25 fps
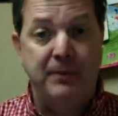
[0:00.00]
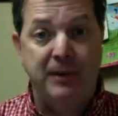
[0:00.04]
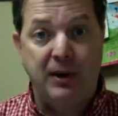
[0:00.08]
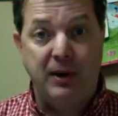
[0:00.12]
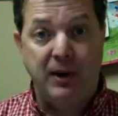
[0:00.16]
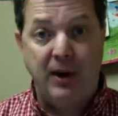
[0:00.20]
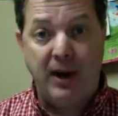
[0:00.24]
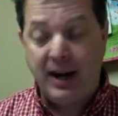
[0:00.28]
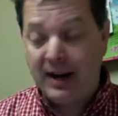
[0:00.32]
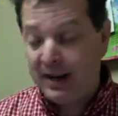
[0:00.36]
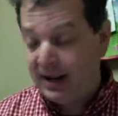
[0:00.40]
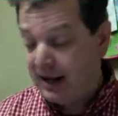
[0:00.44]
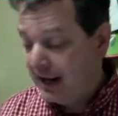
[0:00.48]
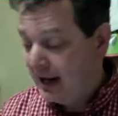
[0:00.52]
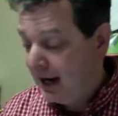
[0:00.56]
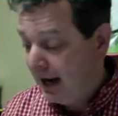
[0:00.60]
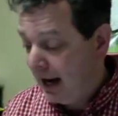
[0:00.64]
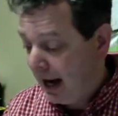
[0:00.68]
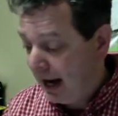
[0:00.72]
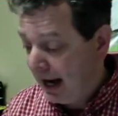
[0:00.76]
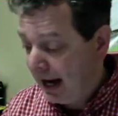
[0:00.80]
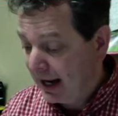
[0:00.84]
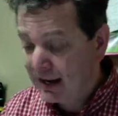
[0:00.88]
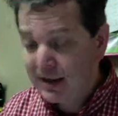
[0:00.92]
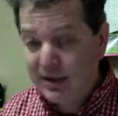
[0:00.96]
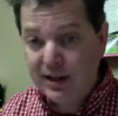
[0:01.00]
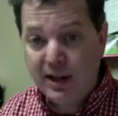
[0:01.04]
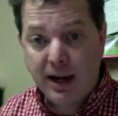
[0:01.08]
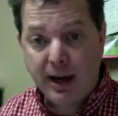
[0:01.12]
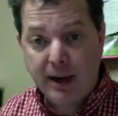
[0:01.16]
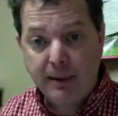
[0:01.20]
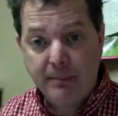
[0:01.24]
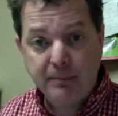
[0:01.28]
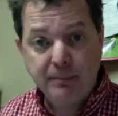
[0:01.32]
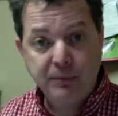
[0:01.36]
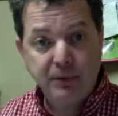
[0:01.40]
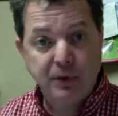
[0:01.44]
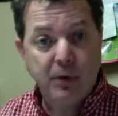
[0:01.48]
All right, and
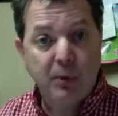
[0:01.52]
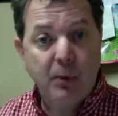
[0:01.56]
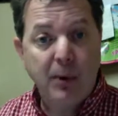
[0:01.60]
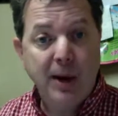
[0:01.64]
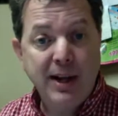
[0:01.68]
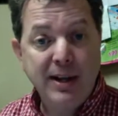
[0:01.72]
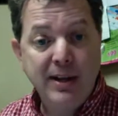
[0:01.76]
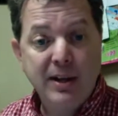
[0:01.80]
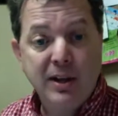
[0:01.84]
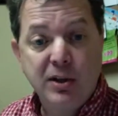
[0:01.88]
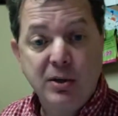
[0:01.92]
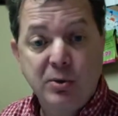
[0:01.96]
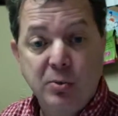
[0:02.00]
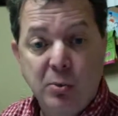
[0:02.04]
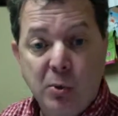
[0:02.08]
the way this